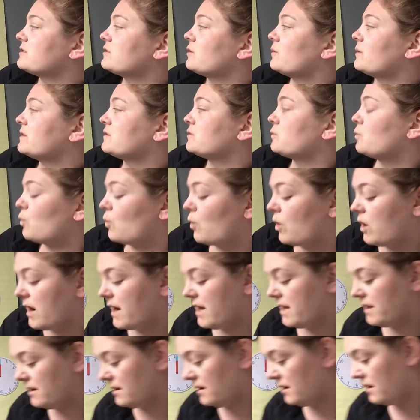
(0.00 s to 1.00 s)
So it's
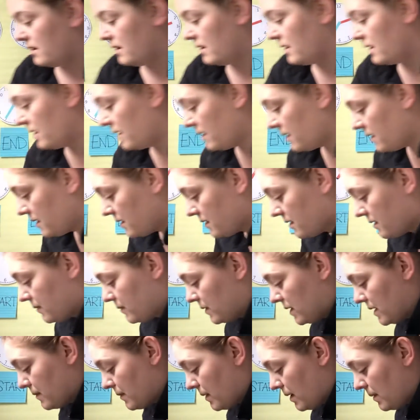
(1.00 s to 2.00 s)
1. Let
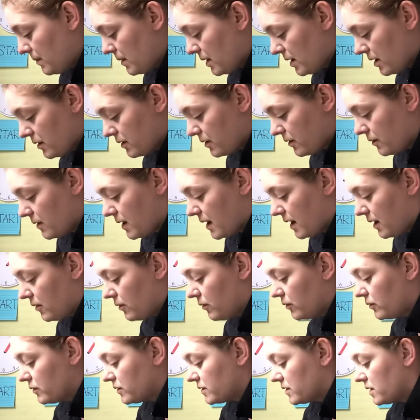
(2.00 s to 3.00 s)
me get my marker
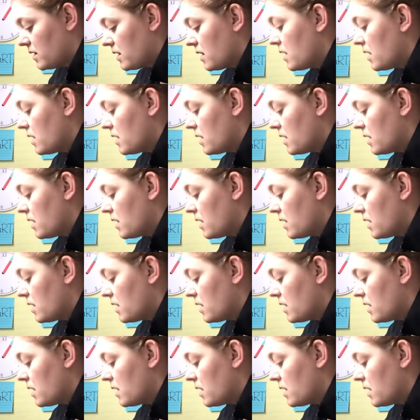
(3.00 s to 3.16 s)
out.